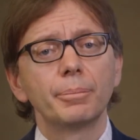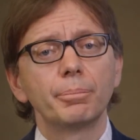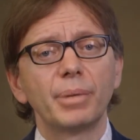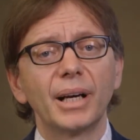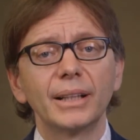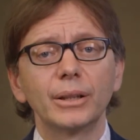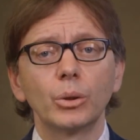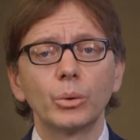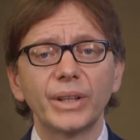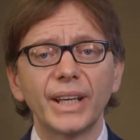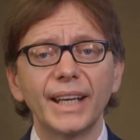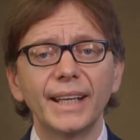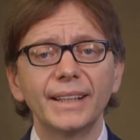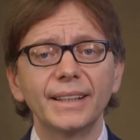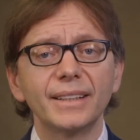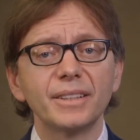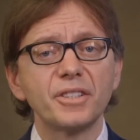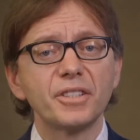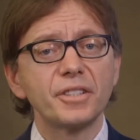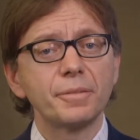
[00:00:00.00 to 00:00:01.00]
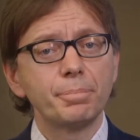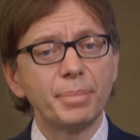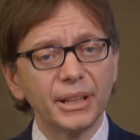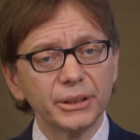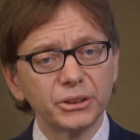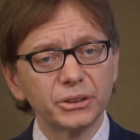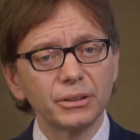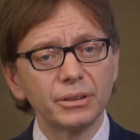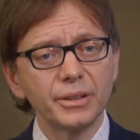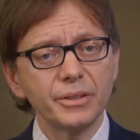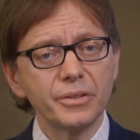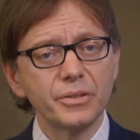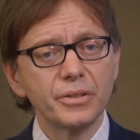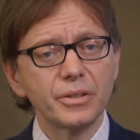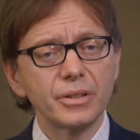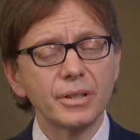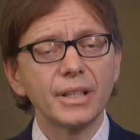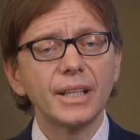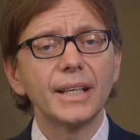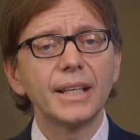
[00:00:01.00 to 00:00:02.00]
by locating
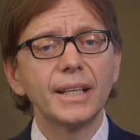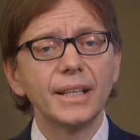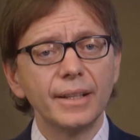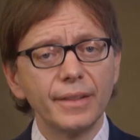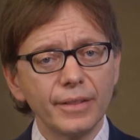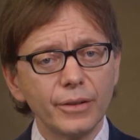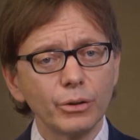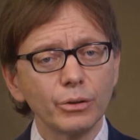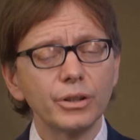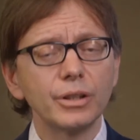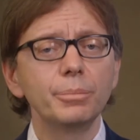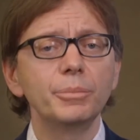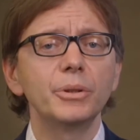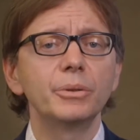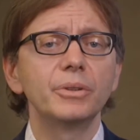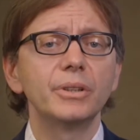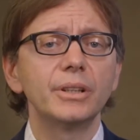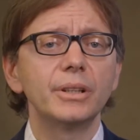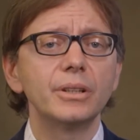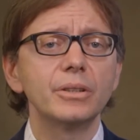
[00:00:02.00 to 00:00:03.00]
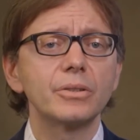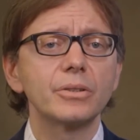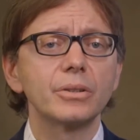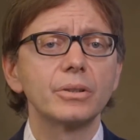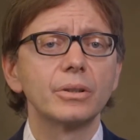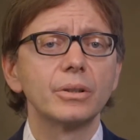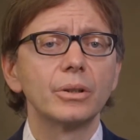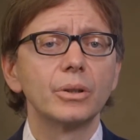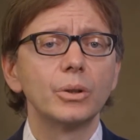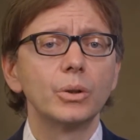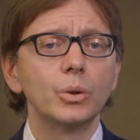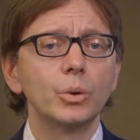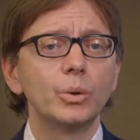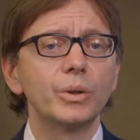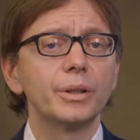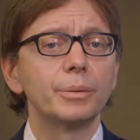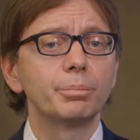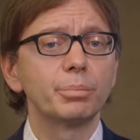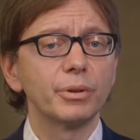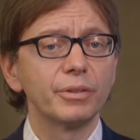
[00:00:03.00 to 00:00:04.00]
specialists in their communities who
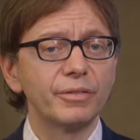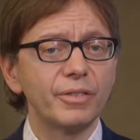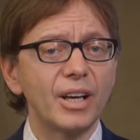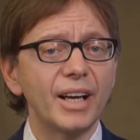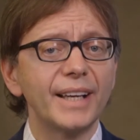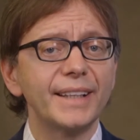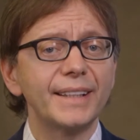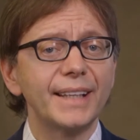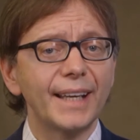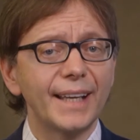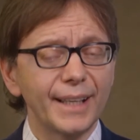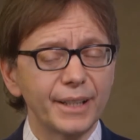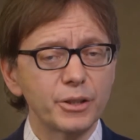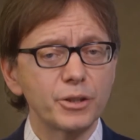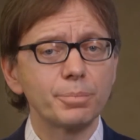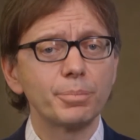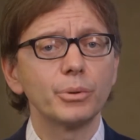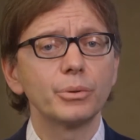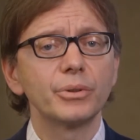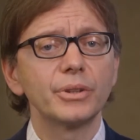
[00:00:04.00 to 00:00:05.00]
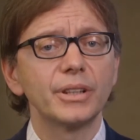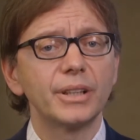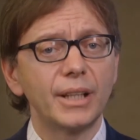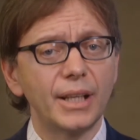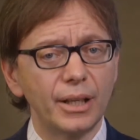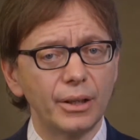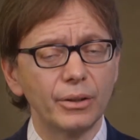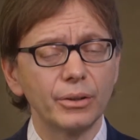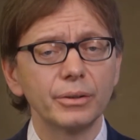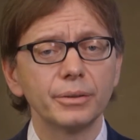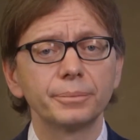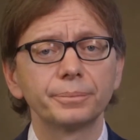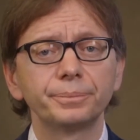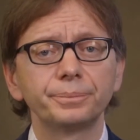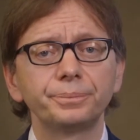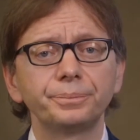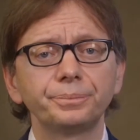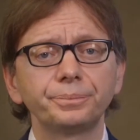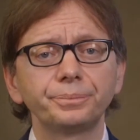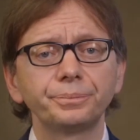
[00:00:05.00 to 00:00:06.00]
can provide expert care,
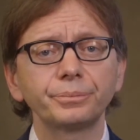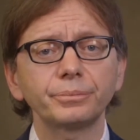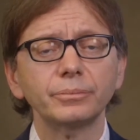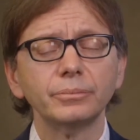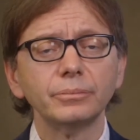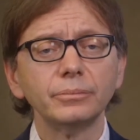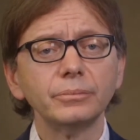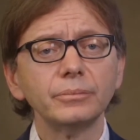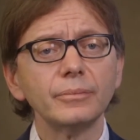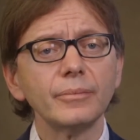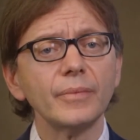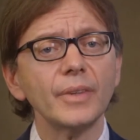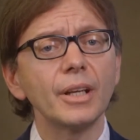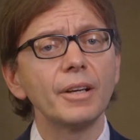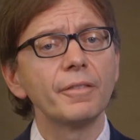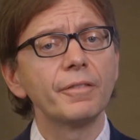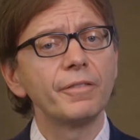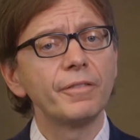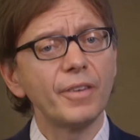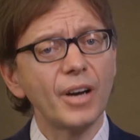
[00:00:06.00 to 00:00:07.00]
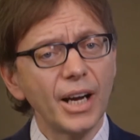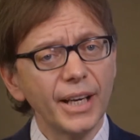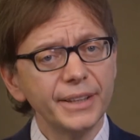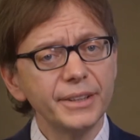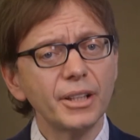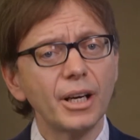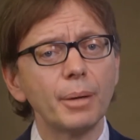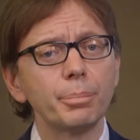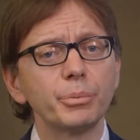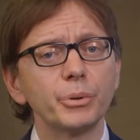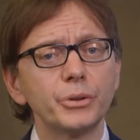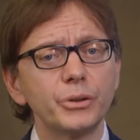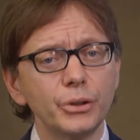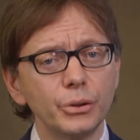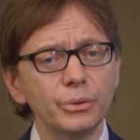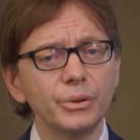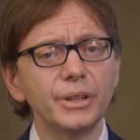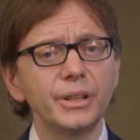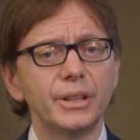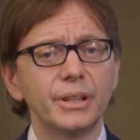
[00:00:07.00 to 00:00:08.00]
find
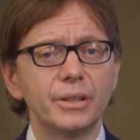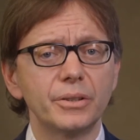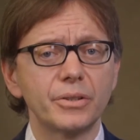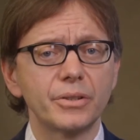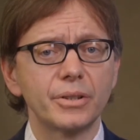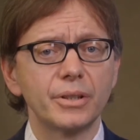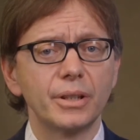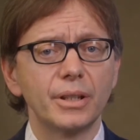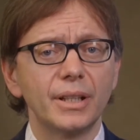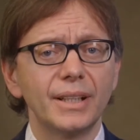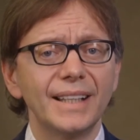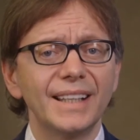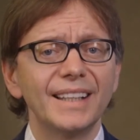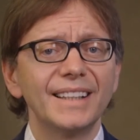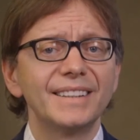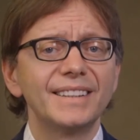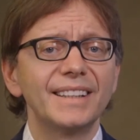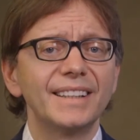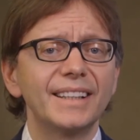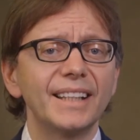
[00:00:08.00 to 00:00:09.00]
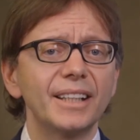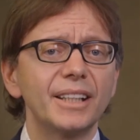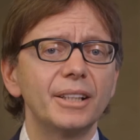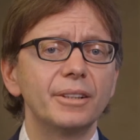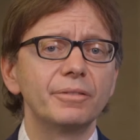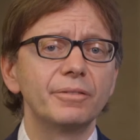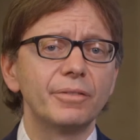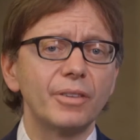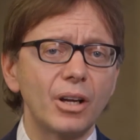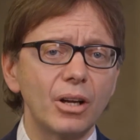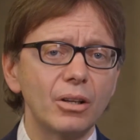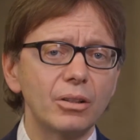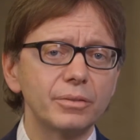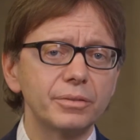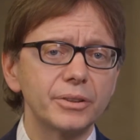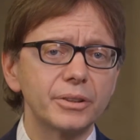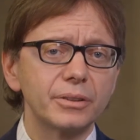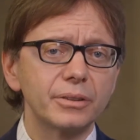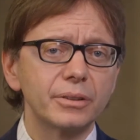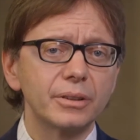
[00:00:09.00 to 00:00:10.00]
opportunities to get
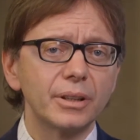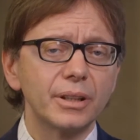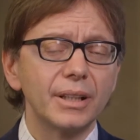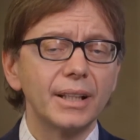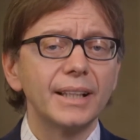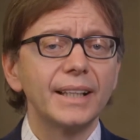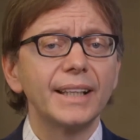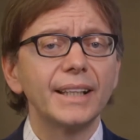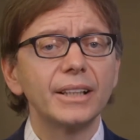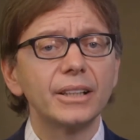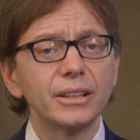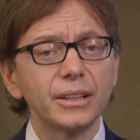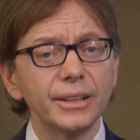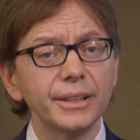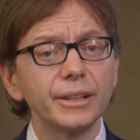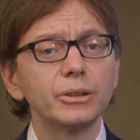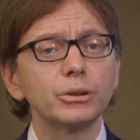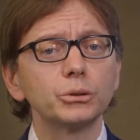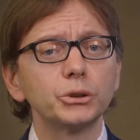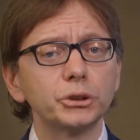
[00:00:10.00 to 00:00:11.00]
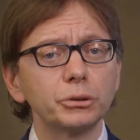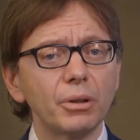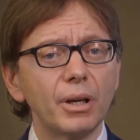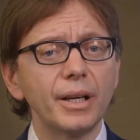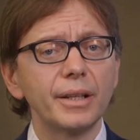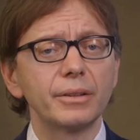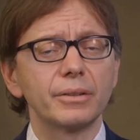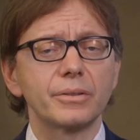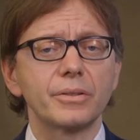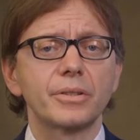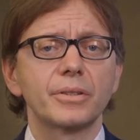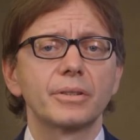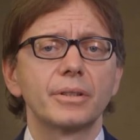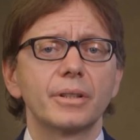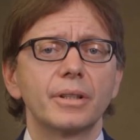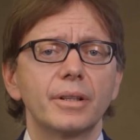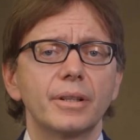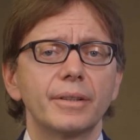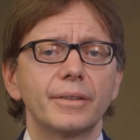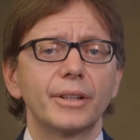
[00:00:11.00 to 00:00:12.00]
involved in clinical trials
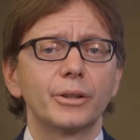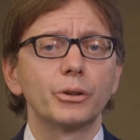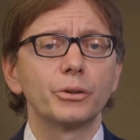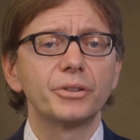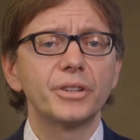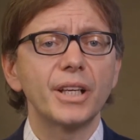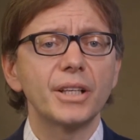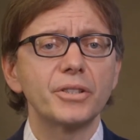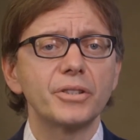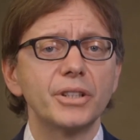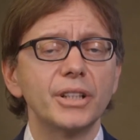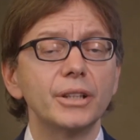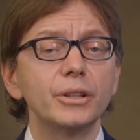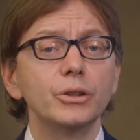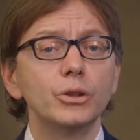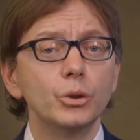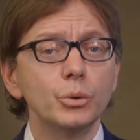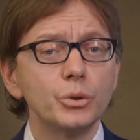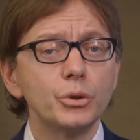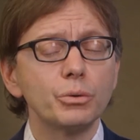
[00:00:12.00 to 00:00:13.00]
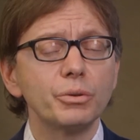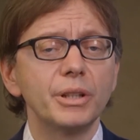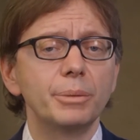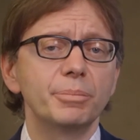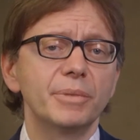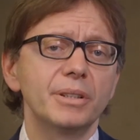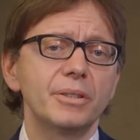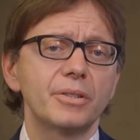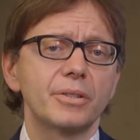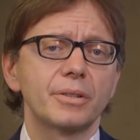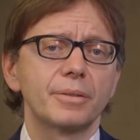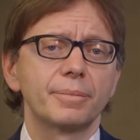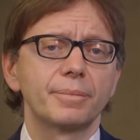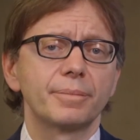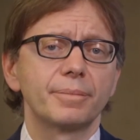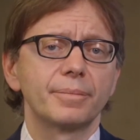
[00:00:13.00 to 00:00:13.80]
that are testing new treatments,